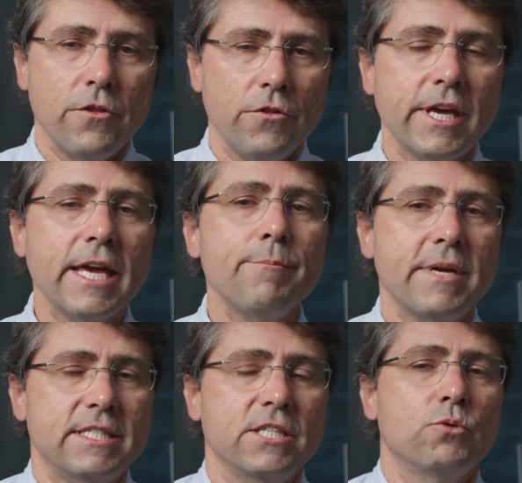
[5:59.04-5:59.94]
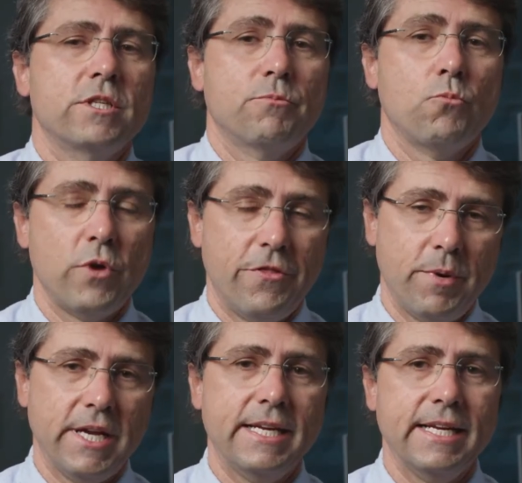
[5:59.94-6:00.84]
The key message with
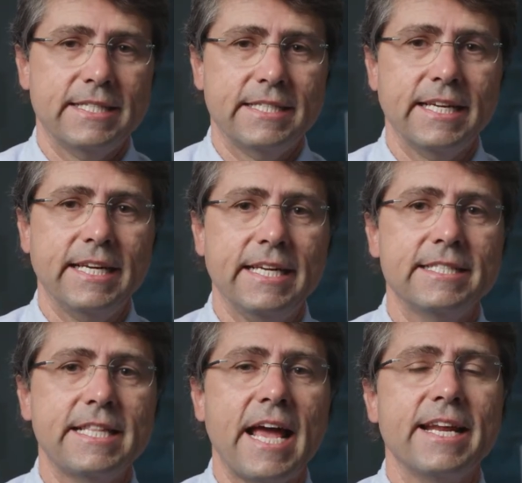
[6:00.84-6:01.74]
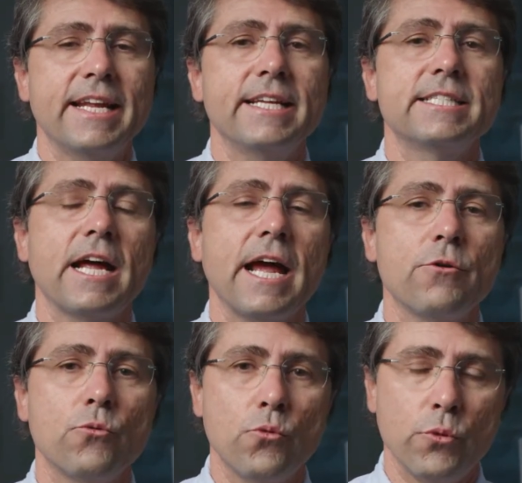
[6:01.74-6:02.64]
PTSD is that it is a
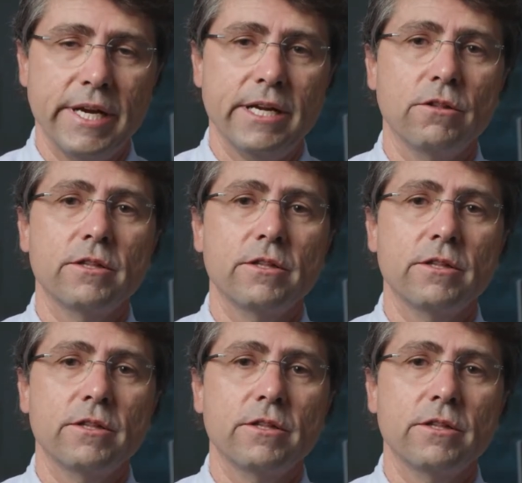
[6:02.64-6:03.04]
real